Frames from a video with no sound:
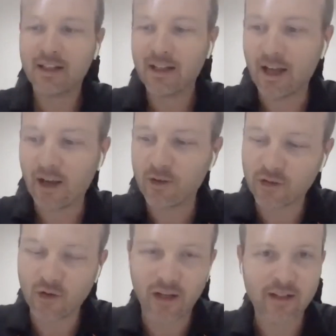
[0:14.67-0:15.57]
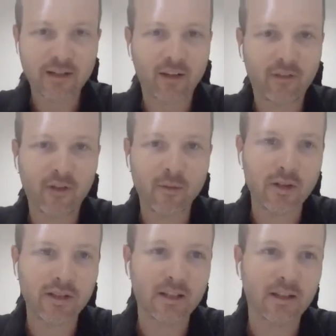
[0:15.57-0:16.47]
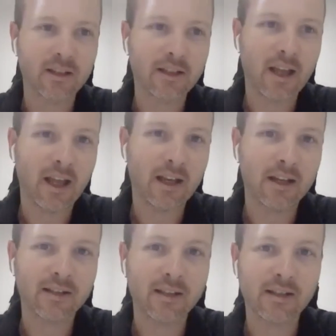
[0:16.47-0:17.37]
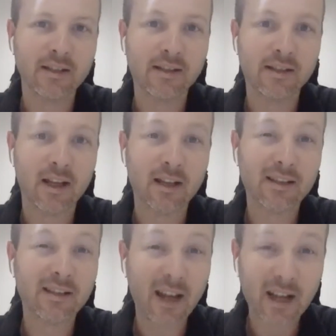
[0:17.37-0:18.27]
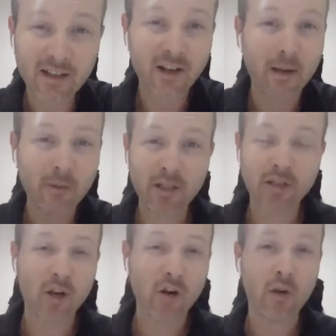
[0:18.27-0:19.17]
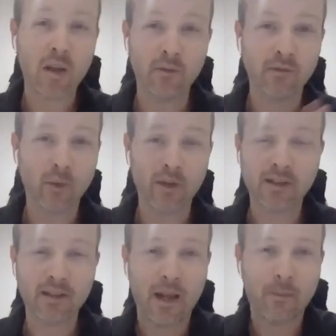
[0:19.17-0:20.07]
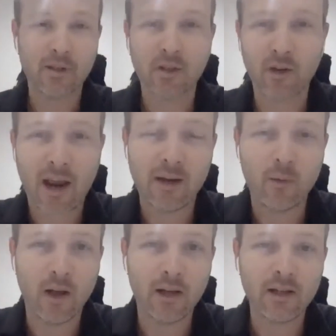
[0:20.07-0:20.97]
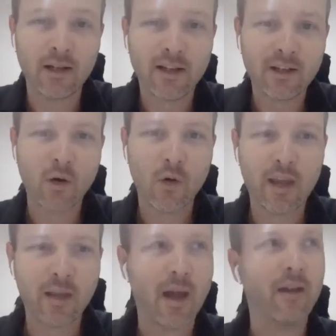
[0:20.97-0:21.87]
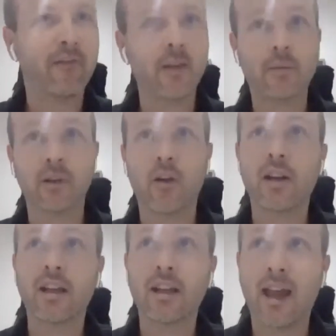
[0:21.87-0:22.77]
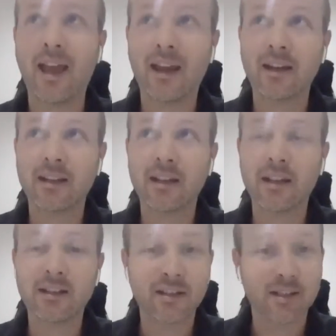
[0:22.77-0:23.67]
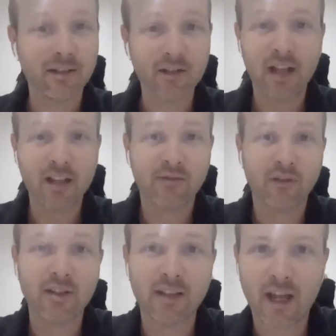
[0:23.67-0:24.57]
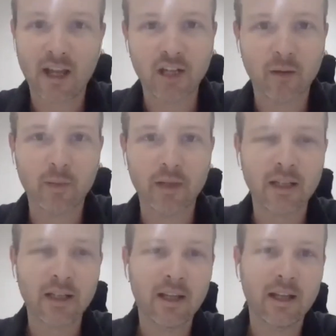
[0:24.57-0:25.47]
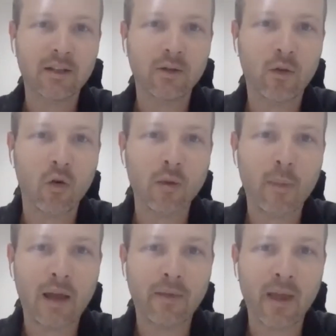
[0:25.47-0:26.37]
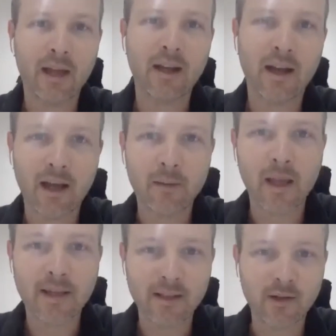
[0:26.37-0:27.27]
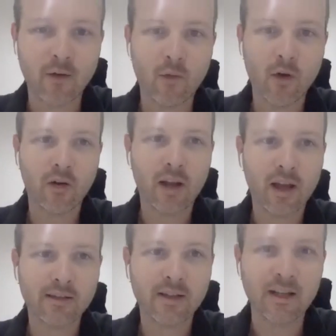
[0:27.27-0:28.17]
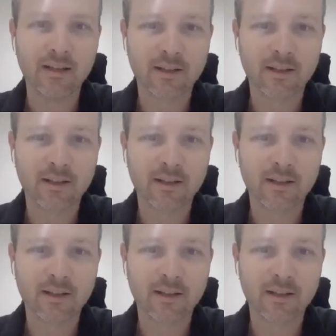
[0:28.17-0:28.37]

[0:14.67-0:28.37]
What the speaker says: who's joining us from New Zealand, and it's his second time on the show. He was with us in episode 81, talking about flipped learning, and here's just another chance for us to catch up and talk all about that amazing world. How's things?